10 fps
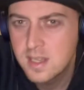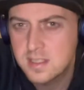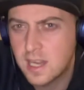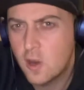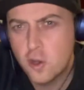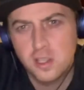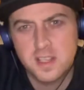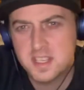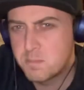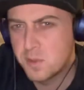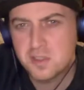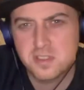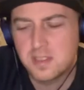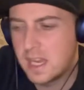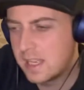So all of this
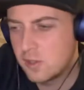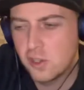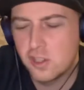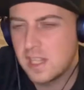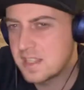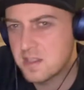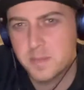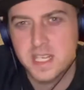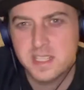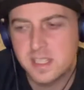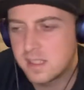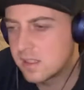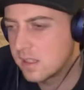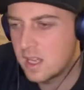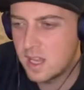must like all has a meaning.
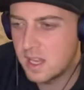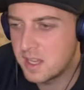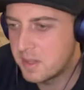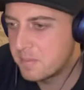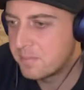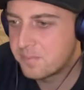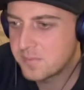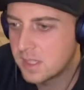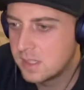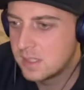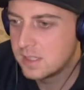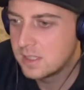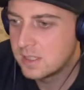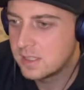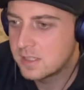Um,
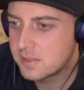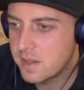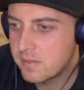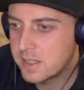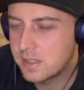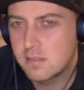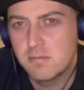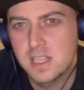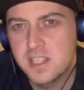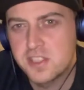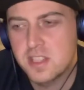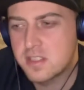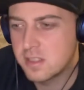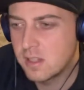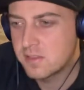it's very
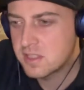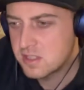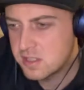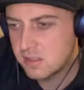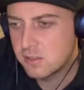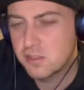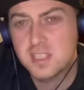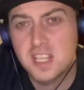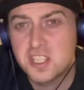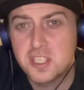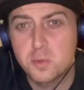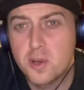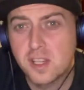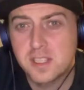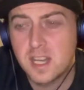religious, and obviously she looks like she's
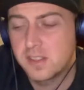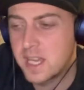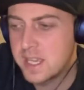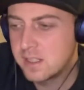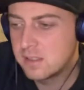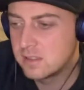walking down the aisle.